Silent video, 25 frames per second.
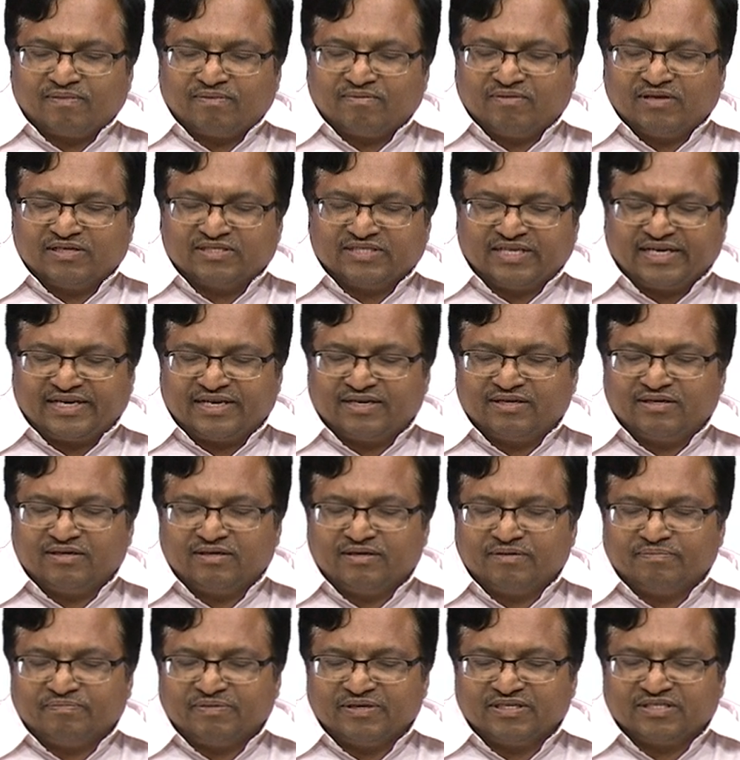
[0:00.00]
The
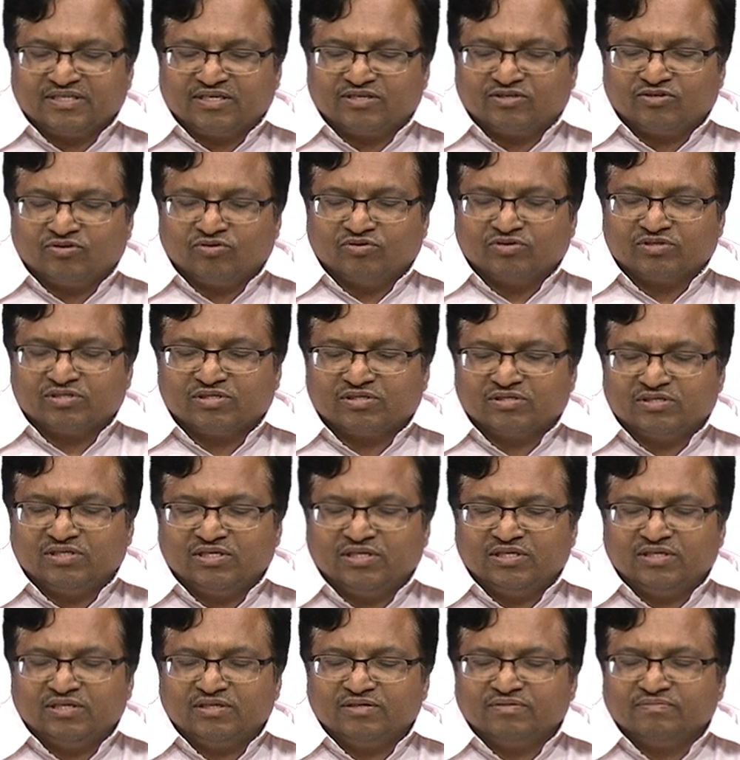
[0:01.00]
second picture shows
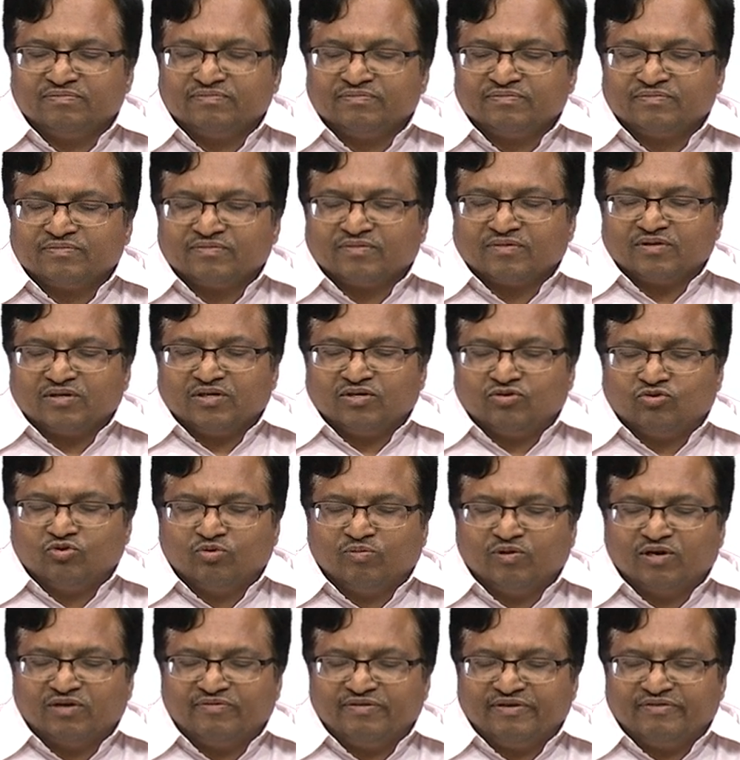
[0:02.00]
the
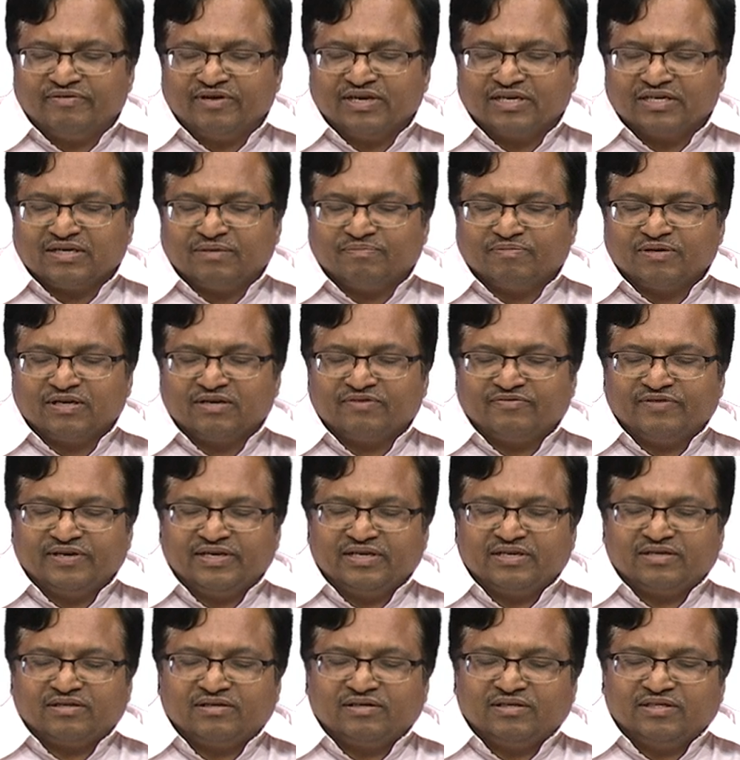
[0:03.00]
2 mode waveguide coupler
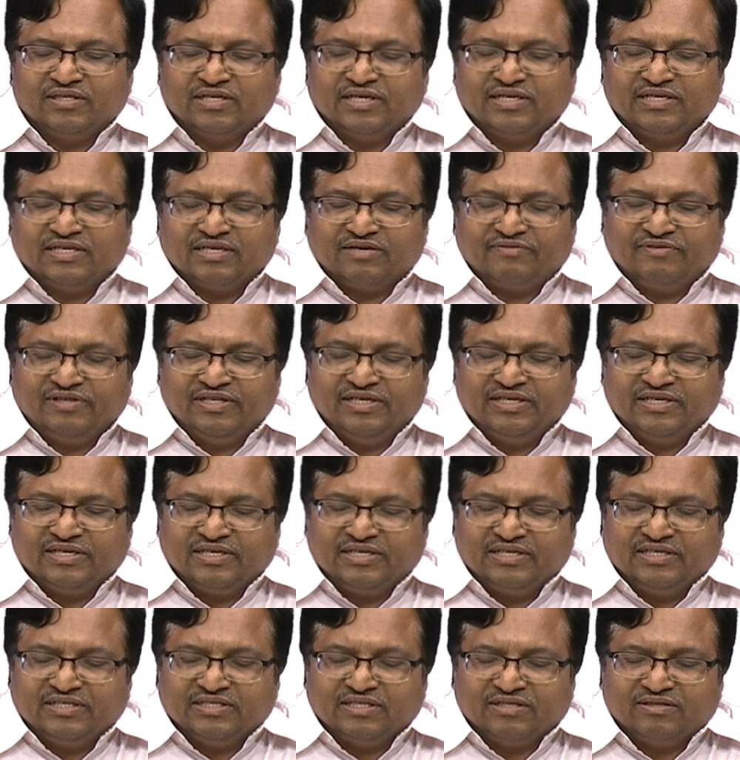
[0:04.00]
where in the intervening
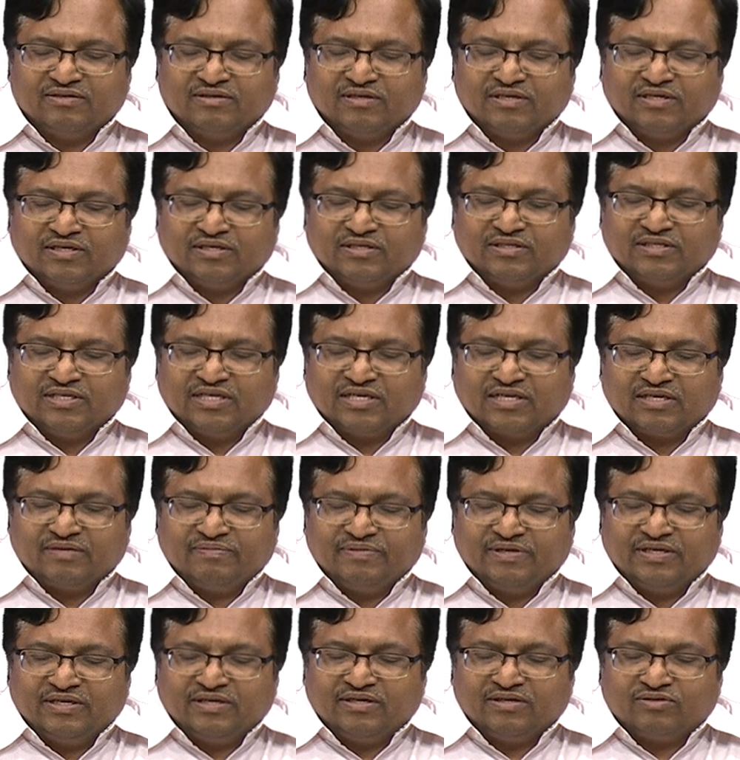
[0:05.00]
region there
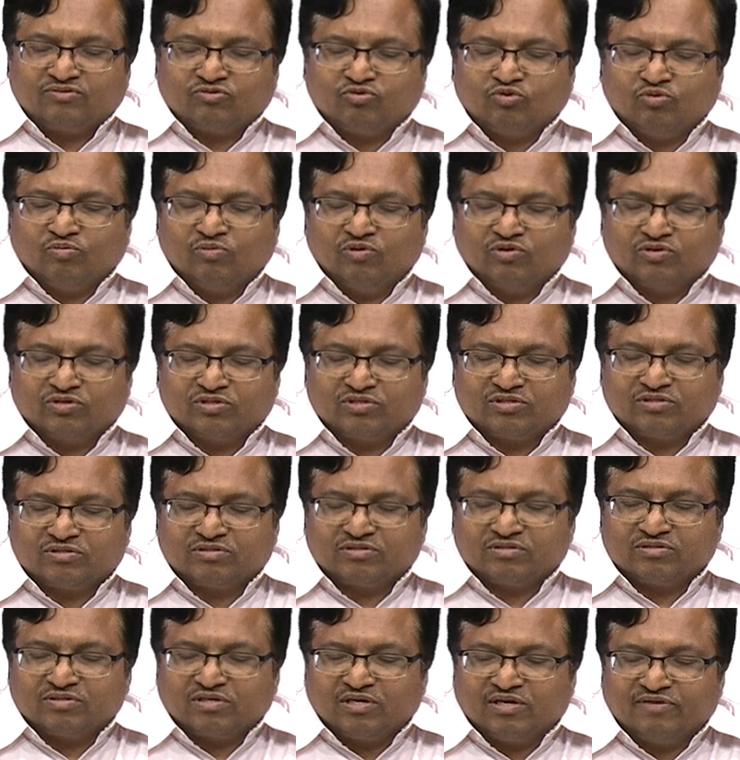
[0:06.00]
can be 2
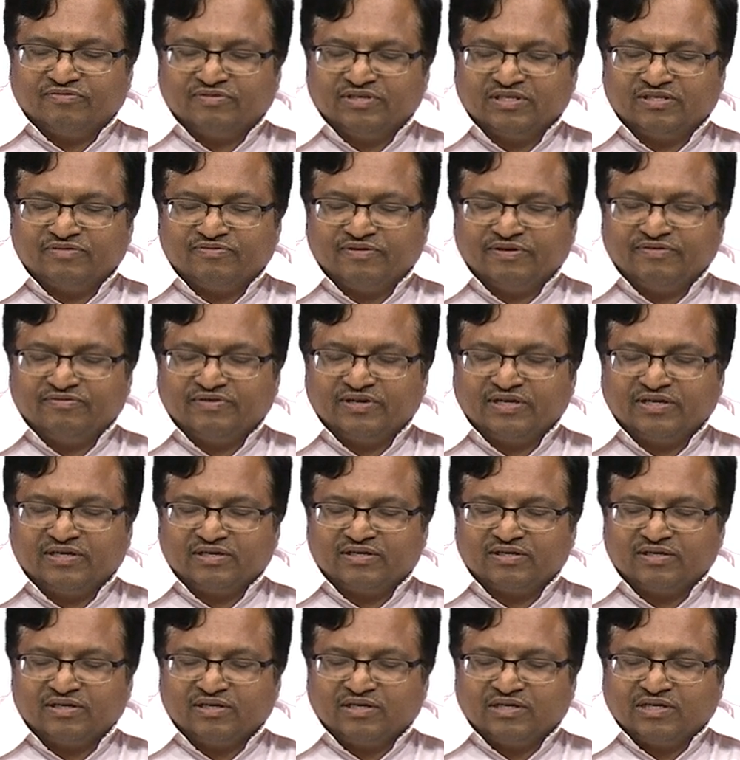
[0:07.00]
modes of this
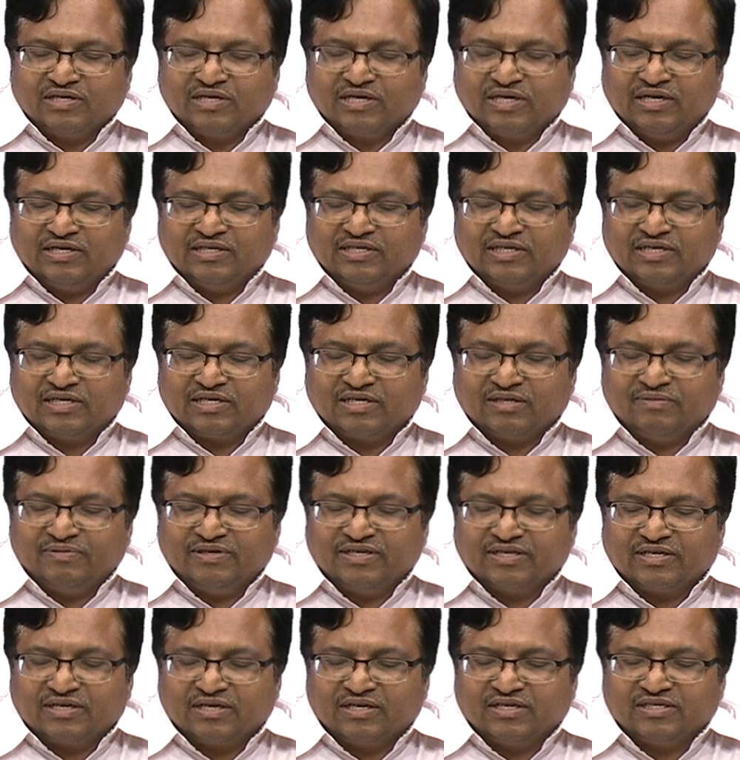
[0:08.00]
waveguide and there can
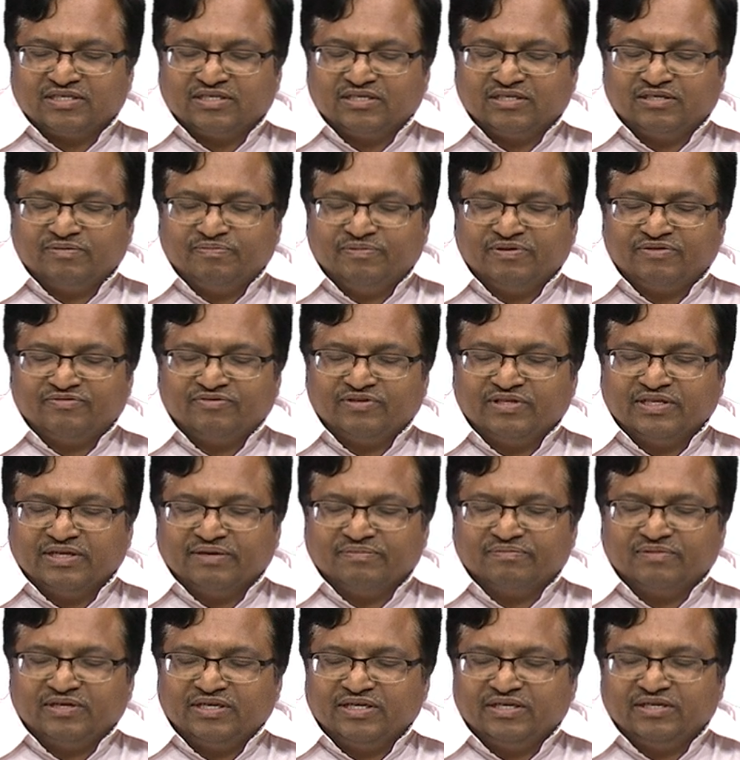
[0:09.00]
be interrelationship between
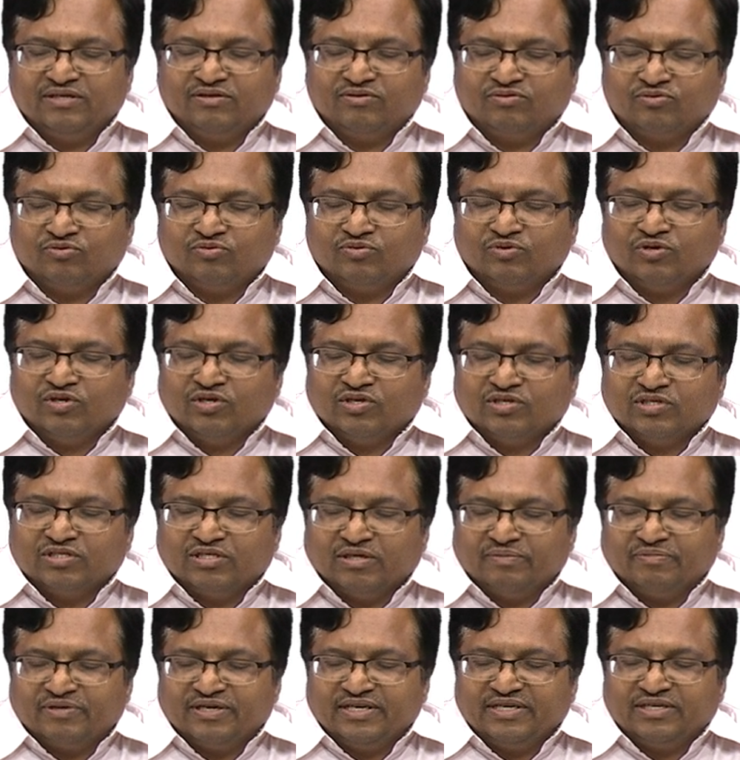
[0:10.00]
them leading to
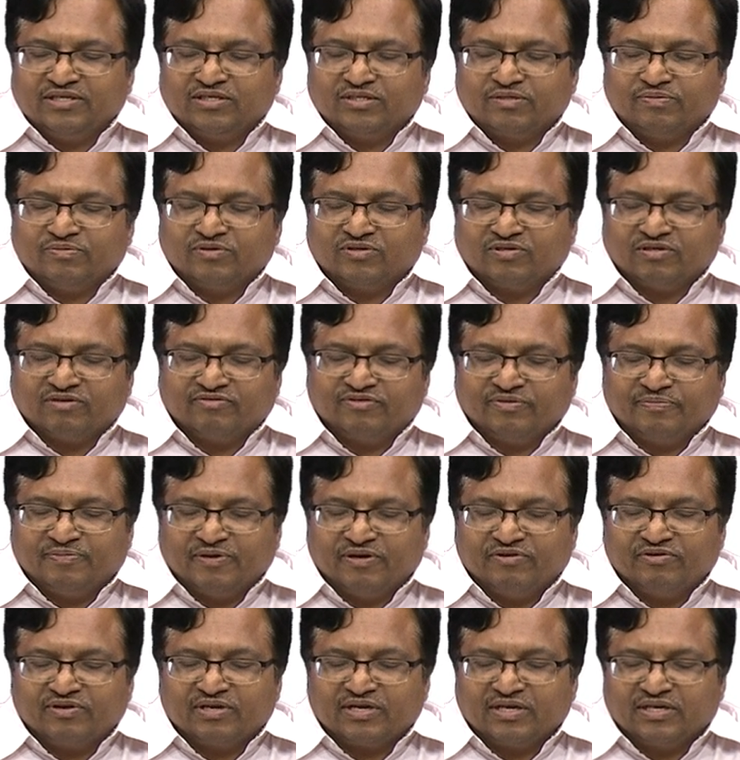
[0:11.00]
some redistribution of the
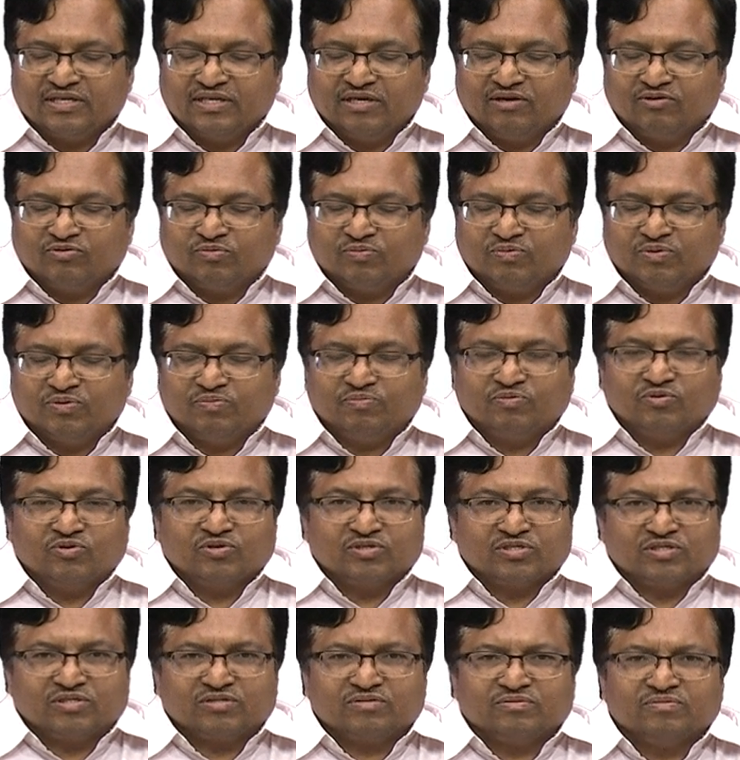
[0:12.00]
power at the output
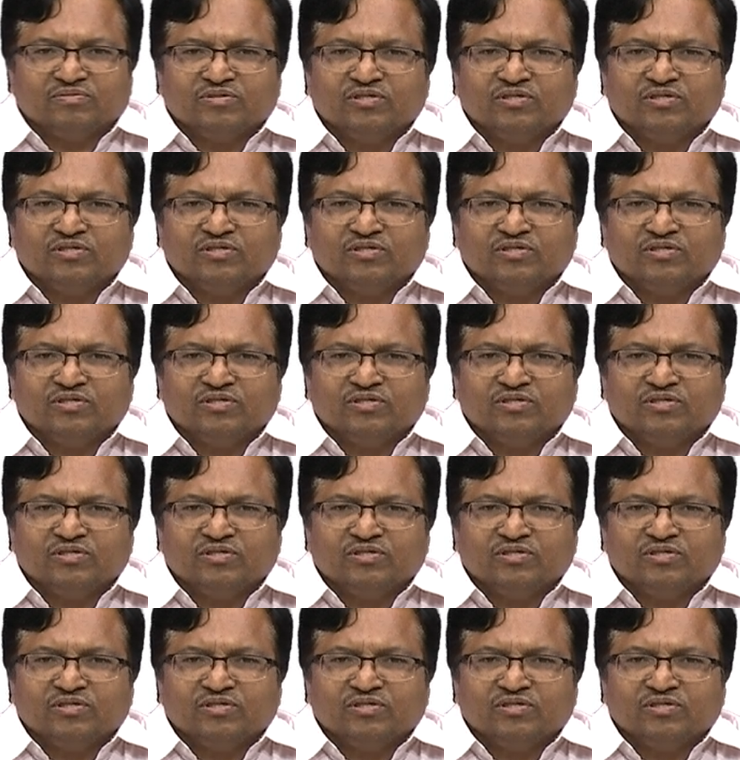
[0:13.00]
ports.